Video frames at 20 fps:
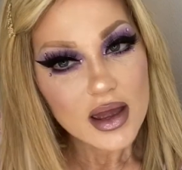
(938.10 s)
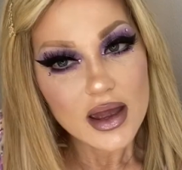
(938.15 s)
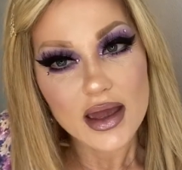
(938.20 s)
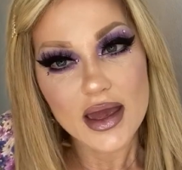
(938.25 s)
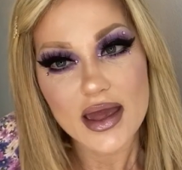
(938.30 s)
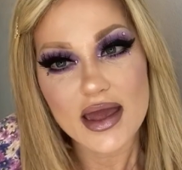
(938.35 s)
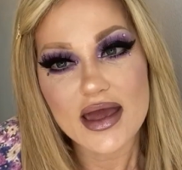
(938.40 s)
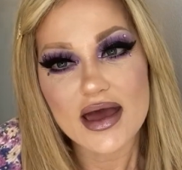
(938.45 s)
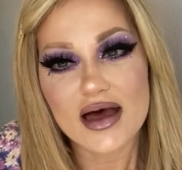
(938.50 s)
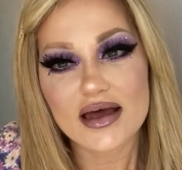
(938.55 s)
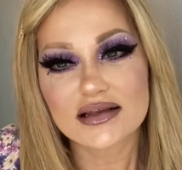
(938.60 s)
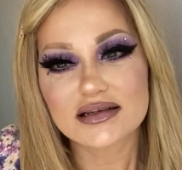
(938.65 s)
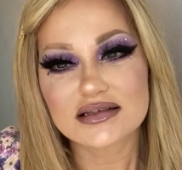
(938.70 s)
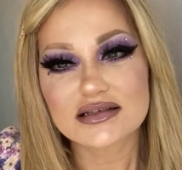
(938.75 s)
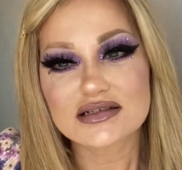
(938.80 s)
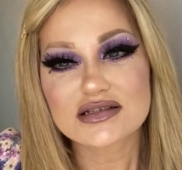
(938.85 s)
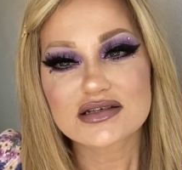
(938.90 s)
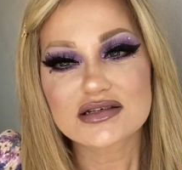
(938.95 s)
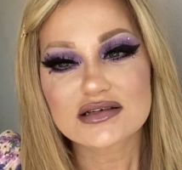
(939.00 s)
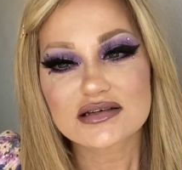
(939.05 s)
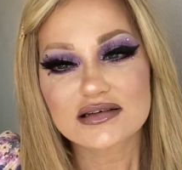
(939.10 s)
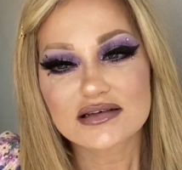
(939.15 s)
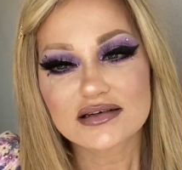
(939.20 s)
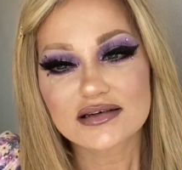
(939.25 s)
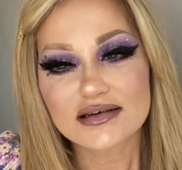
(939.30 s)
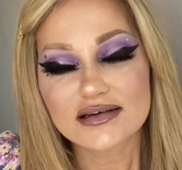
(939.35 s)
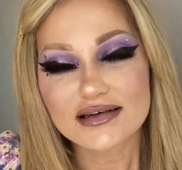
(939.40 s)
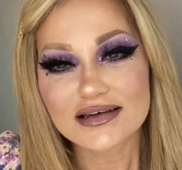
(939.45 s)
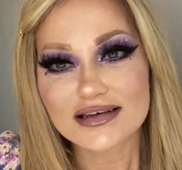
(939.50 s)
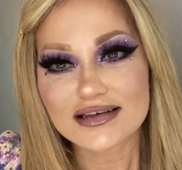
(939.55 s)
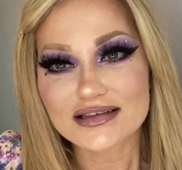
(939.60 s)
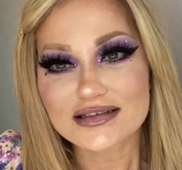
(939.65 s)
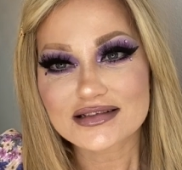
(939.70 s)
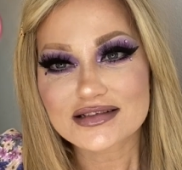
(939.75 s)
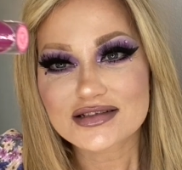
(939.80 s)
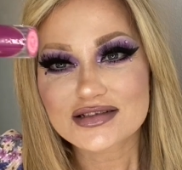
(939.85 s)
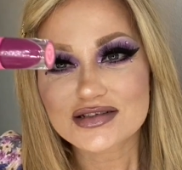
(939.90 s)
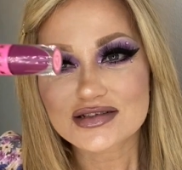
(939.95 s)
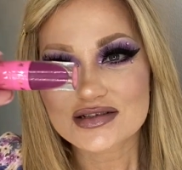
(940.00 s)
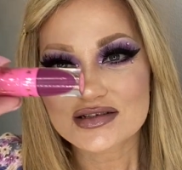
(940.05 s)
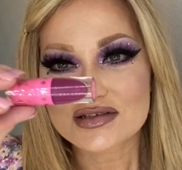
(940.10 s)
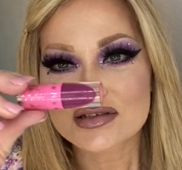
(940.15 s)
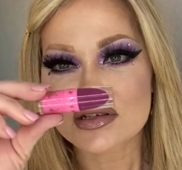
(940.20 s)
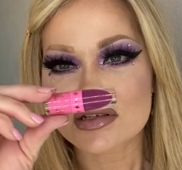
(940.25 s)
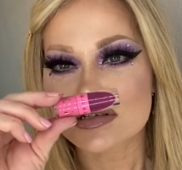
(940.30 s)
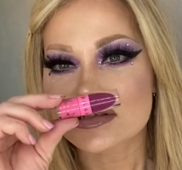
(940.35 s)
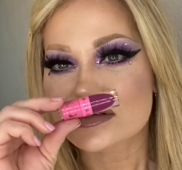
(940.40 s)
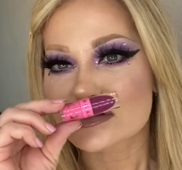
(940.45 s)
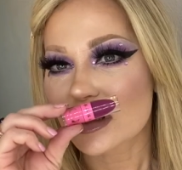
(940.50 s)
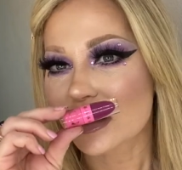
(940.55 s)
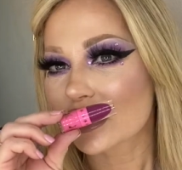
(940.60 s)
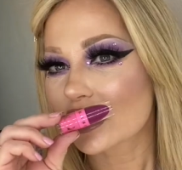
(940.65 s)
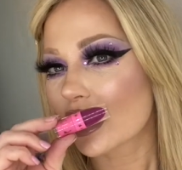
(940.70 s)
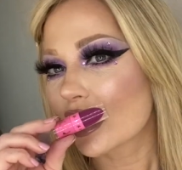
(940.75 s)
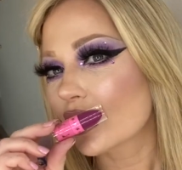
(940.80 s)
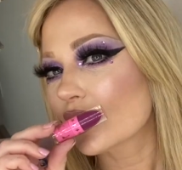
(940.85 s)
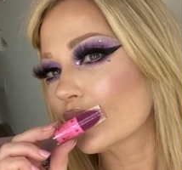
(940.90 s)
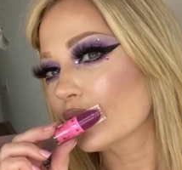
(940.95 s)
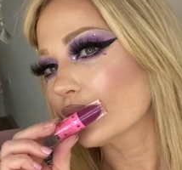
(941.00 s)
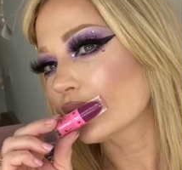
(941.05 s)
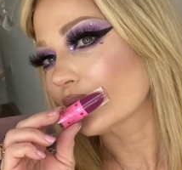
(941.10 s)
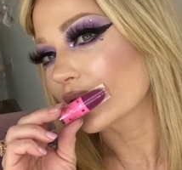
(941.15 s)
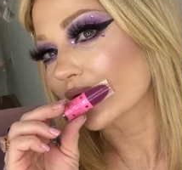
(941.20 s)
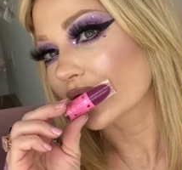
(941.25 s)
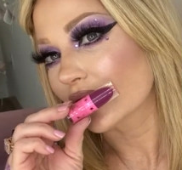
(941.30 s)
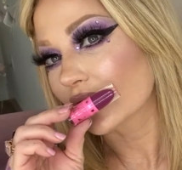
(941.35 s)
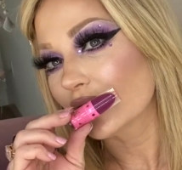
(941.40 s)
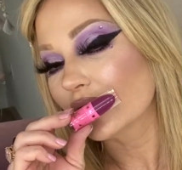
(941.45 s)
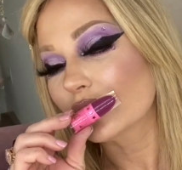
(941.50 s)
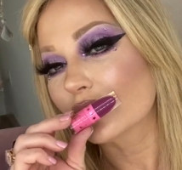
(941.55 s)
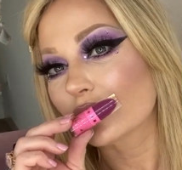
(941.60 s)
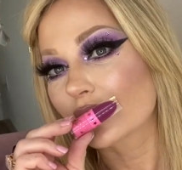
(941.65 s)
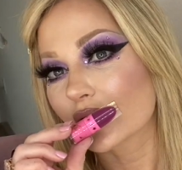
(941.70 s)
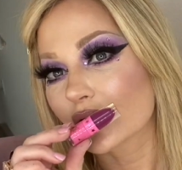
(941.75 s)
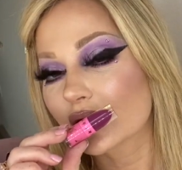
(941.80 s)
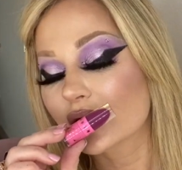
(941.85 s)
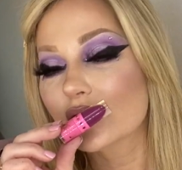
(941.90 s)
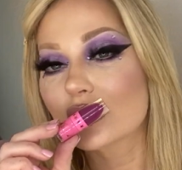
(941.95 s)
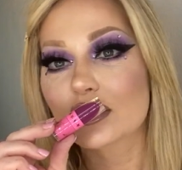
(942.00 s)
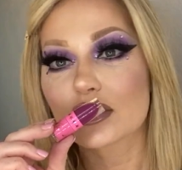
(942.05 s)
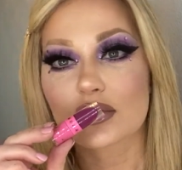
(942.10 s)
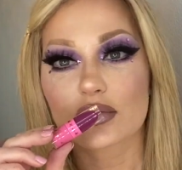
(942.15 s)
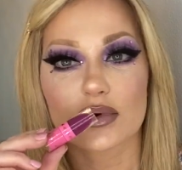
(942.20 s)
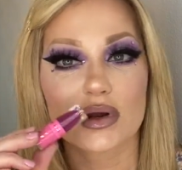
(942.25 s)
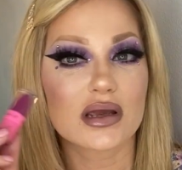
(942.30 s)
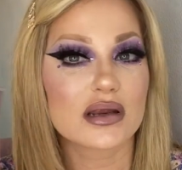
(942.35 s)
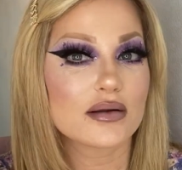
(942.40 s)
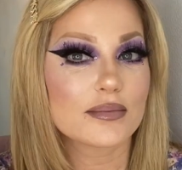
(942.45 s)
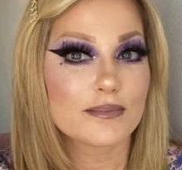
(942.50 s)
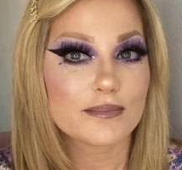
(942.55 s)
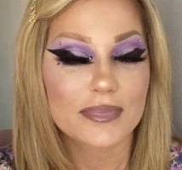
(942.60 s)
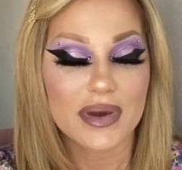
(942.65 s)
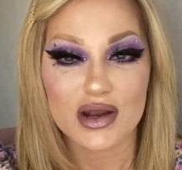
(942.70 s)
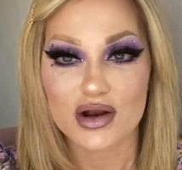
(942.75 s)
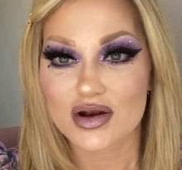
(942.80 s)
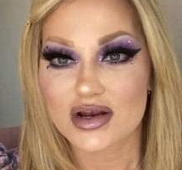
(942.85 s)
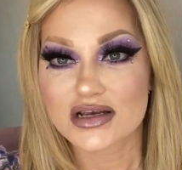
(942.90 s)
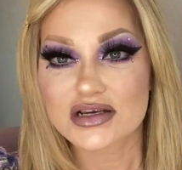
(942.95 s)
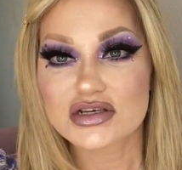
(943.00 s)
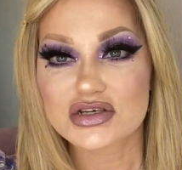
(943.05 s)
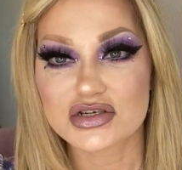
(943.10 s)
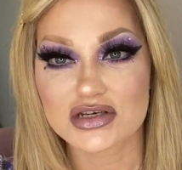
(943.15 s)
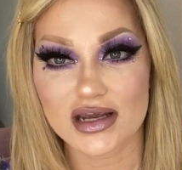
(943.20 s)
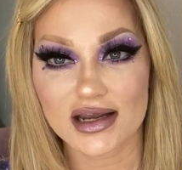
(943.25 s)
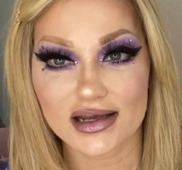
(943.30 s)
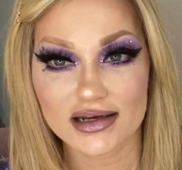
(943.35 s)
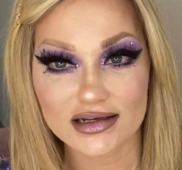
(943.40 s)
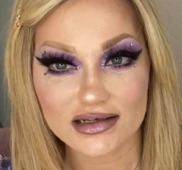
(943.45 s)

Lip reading: And it's just like a really, really great berry shade.